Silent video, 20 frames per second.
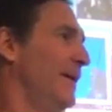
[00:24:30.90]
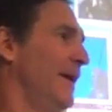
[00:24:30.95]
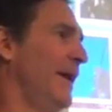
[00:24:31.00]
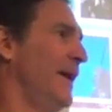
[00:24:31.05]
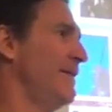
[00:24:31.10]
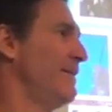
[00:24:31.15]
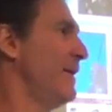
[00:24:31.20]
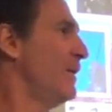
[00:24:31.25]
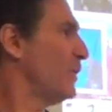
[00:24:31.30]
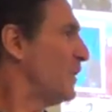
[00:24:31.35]

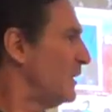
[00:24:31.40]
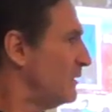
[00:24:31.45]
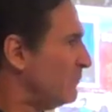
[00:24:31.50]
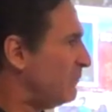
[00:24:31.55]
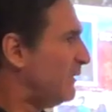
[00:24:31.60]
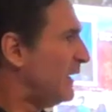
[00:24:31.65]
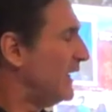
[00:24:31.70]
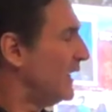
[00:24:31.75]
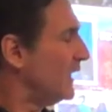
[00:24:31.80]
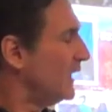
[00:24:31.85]
And there
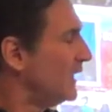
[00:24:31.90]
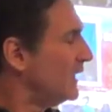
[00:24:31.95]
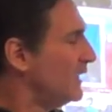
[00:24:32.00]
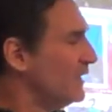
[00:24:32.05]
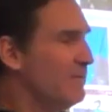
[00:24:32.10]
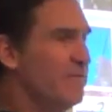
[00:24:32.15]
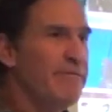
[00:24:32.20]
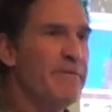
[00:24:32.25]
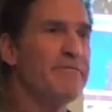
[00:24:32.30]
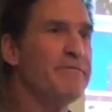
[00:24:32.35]
can be
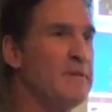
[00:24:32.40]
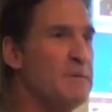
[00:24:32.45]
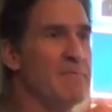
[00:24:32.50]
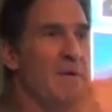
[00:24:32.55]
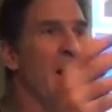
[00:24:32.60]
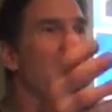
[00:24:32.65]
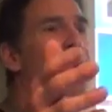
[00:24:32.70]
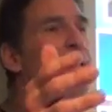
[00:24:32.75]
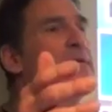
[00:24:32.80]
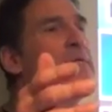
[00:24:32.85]
50
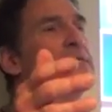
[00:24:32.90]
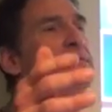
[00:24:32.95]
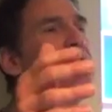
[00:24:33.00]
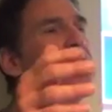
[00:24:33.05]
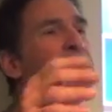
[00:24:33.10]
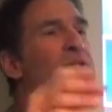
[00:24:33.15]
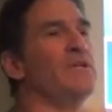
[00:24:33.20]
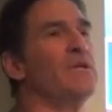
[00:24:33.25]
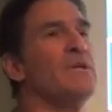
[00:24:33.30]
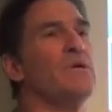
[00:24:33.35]

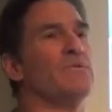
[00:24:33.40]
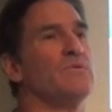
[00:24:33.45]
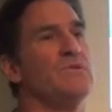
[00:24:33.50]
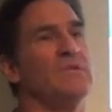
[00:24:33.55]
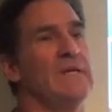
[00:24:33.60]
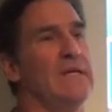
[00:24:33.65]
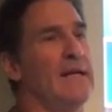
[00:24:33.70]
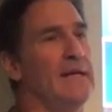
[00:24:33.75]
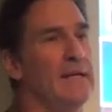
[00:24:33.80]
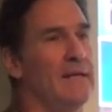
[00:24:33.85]
miles, and you don't
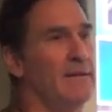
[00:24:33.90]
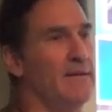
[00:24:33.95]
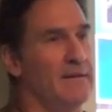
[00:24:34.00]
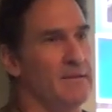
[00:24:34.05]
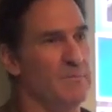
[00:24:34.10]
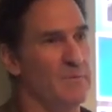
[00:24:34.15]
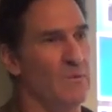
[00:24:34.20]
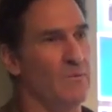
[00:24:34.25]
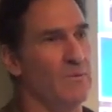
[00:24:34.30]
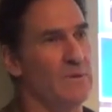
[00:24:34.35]
see
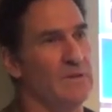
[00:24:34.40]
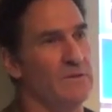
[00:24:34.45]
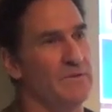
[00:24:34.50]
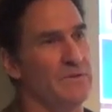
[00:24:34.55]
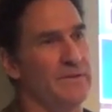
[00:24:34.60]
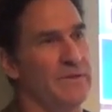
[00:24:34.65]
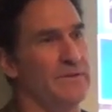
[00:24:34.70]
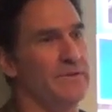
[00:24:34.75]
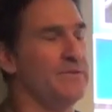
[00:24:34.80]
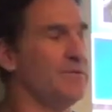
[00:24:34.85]
anything but
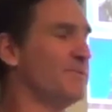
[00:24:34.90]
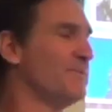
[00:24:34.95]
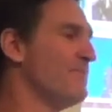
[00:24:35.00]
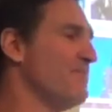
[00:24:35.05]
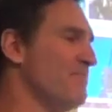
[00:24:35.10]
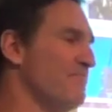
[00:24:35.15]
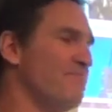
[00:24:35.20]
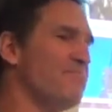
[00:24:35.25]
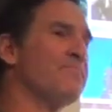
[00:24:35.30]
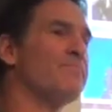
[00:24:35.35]
wilderness.
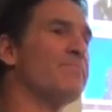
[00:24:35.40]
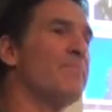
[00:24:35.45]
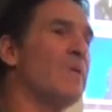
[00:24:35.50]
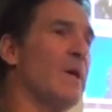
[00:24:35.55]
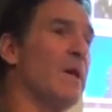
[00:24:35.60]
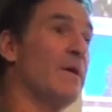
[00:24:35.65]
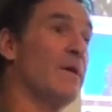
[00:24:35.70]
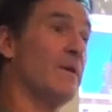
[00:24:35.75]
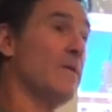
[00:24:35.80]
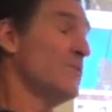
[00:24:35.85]

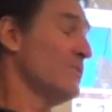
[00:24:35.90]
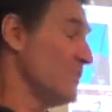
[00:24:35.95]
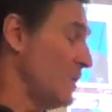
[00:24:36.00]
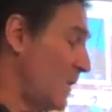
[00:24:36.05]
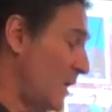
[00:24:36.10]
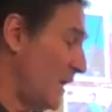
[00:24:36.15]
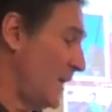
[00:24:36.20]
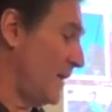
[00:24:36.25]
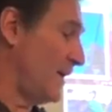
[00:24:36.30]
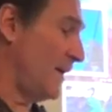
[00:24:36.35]
So
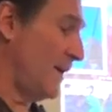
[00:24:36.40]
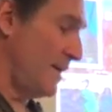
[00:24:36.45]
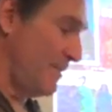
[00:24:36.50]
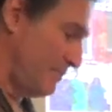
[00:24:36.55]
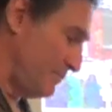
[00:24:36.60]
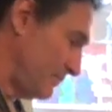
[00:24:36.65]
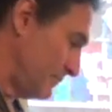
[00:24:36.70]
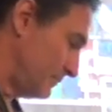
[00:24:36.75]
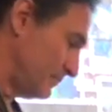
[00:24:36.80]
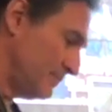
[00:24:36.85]
I, I
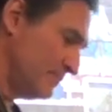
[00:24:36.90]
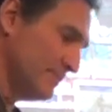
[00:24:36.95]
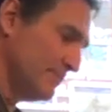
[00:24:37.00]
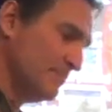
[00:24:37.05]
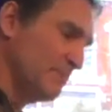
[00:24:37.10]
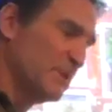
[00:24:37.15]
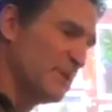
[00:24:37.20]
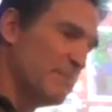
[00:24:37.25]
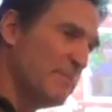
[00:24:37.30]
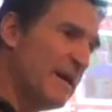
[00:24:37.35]

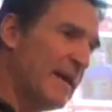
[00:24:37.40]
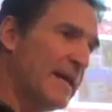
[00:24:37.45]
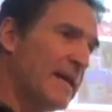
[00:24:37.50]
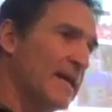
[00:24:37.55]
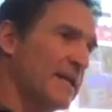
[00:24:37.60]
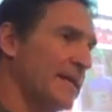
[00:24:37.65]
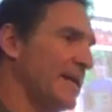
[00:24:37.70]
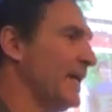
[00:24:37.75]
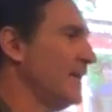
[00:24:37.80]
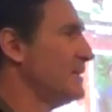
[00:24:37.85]
put the bike
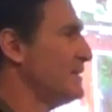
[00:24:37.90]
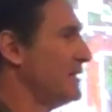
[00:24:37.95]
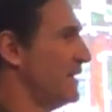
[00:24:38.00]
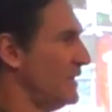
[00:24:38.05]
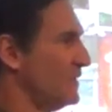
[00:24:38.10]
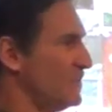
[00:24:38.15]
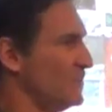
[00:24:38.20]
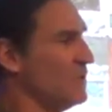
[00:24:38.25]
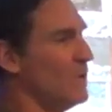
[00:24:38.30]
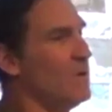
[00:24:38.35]
on a
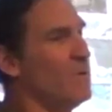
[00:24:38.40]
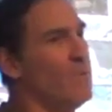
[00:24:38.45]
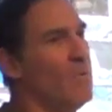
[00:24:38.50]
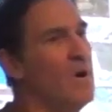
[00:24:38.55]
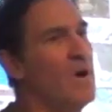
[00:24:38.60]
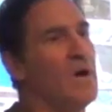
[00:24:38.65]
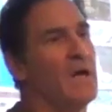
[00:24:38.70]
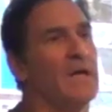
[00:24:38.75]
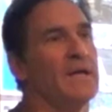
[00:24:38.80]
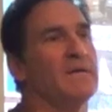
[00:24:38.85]
kickstand, start
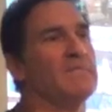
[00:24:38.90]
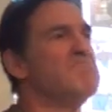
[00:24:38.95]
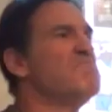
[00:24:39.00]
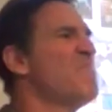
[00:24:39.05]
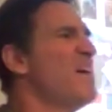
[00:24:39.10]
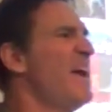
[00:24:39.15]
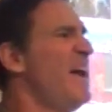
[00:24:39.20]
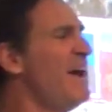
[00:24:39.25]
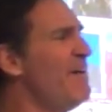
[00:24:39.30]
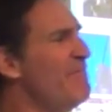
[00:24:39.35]
walking.
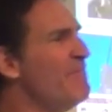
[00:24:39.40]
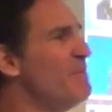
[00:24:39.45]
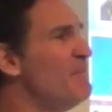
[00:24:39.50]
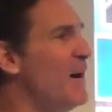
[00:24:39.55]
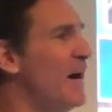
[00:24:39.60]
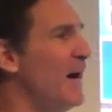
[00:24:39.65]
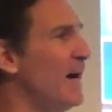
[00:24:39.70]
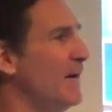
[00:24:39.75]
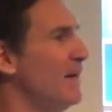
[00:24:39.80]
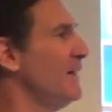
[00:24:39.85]
Half a
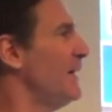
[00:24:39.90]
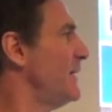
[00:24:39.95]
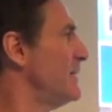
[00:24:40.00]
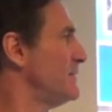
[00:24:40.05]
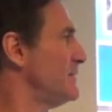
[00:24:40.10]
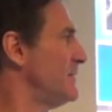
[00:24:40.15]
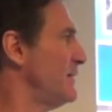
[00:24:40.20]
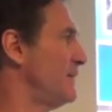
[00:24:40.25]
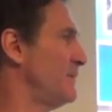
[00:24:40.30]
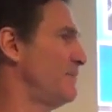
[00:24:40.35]
mile, I
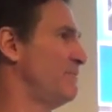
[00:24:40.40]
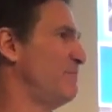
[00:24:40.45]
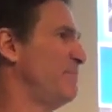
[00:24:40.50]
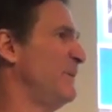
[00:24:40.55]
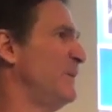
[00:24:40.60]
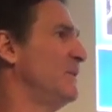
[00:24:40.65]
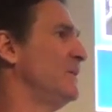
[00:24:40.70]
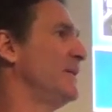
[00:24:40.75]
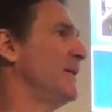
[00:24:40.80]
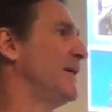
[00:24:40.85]
see a
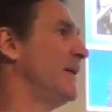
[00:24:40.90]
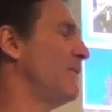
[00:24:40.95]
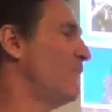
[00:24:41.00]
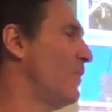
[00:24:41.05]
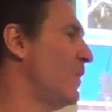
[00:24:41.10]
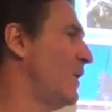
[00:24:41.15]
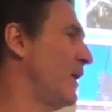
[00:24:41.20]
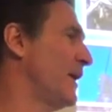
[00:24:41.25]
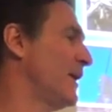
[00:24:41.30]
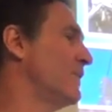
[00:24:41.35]
building. I,
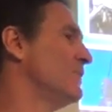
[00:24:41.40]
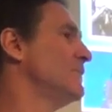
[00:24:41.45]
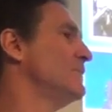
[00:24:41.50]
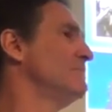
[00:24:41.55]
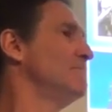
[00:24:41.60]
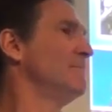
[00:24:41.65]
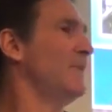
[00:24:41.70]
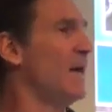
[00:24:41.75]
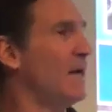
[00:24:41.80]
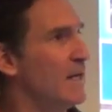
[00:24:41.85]
walk, I go
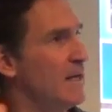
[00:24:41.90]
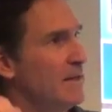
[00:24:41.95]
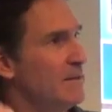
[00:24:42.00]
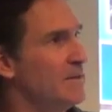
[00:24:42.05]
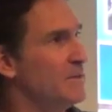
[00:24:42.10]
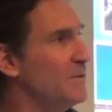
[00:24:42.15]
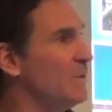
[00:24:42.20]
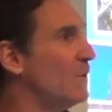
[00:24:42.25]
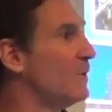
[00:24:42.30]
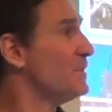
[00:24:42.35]
knock on
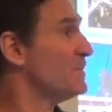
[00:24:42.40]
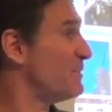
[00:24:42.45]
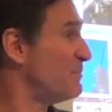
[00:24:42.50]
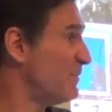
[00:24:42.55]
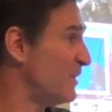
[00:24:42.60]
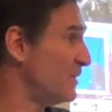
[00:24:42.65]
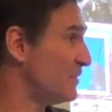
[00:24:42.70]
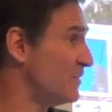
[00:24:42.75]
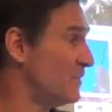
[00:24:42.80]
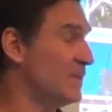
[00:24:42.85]
the door as a
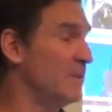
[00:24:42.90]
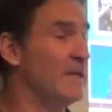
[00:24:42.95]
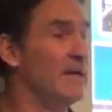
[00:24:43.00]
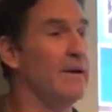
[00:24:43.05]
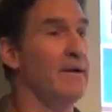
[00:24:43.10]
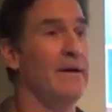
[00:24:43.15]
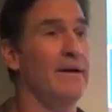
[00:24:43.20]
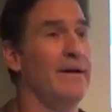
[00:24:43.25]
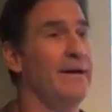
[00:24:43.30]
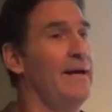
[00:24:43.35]
person there.
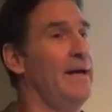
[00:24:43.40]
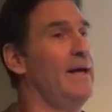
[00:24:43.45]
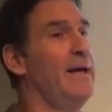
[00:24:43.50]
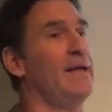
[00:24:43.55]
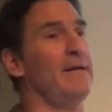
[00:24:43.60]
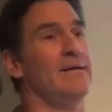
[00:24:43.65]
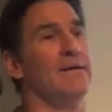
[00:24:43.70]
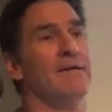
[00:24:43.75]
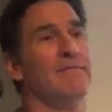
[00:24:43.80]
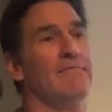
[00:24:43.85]

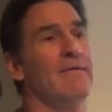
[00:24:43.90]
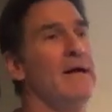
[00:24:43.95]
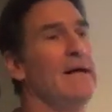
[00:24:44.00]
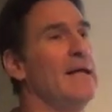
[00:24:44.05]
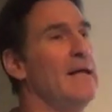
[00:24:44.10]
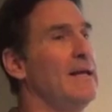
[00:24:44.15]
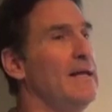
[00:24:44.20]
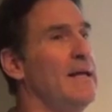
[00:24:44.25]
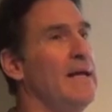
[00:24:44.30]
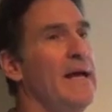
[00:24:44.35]
Hey,
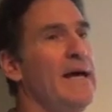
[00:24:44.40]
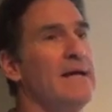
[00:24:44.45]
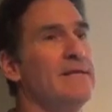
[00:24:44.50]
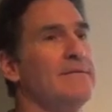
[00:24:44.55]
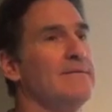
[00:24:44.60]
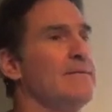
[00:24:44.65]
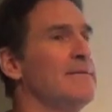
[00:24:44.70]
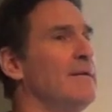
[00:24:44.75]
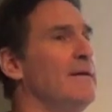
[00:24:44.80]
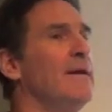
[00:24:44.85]
ran out of
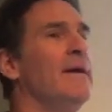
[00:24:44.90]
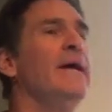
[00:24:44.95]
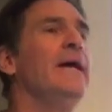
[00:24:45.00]
gas.